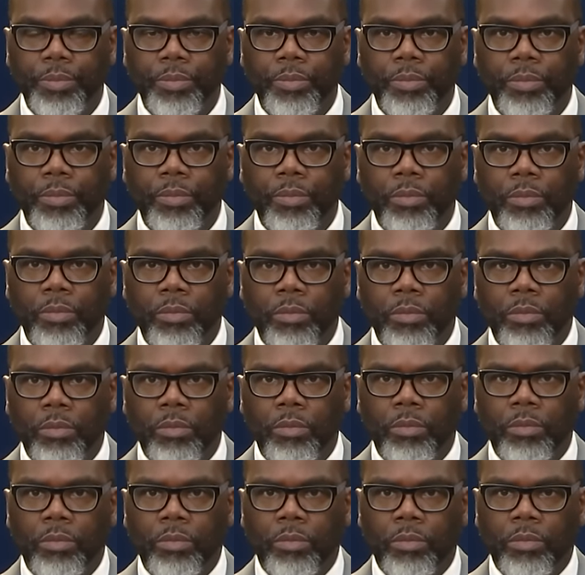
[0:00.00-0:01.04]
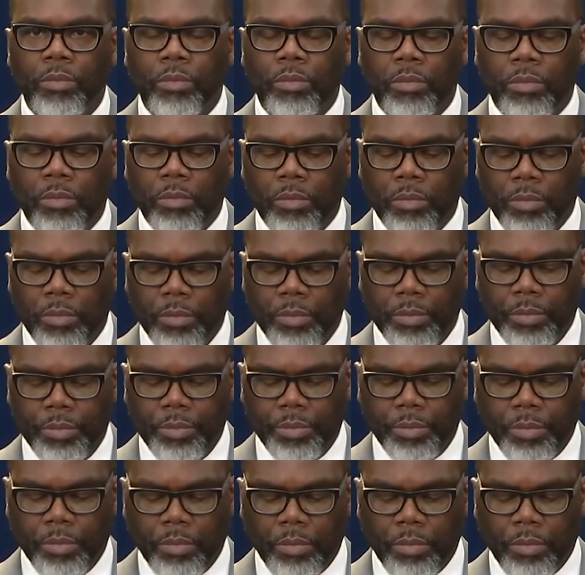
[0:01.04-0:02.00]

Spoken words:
Nobody speaks.